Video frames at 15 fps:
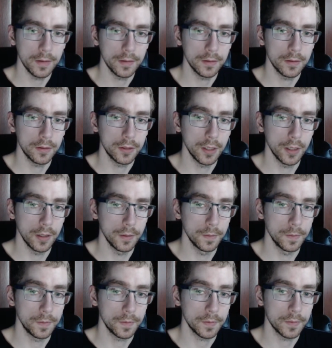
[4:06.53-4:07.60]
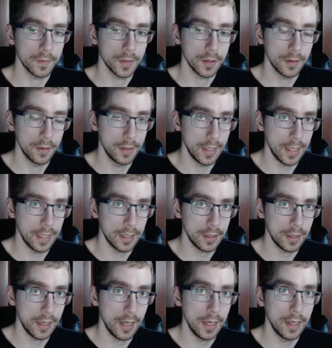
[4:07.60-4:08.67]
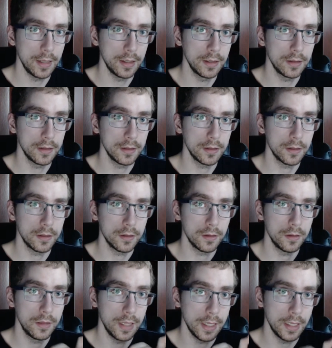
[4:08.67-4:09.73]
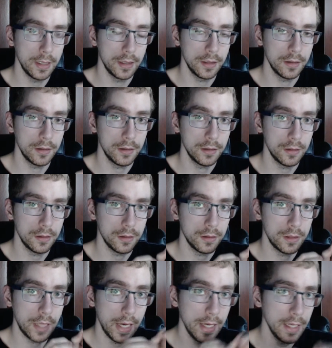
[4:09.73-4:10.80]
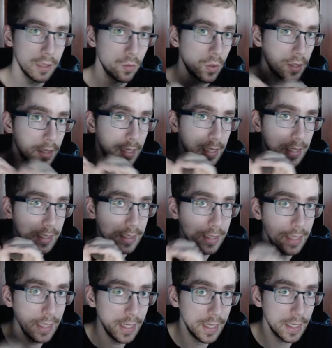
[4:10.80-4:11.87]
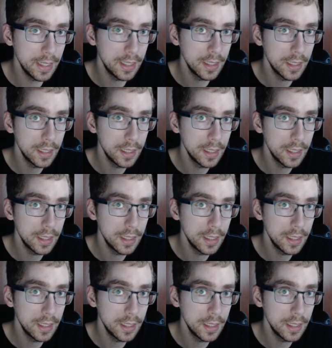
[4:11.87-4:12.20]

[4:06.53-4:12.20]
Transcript: So that, and then take what they did,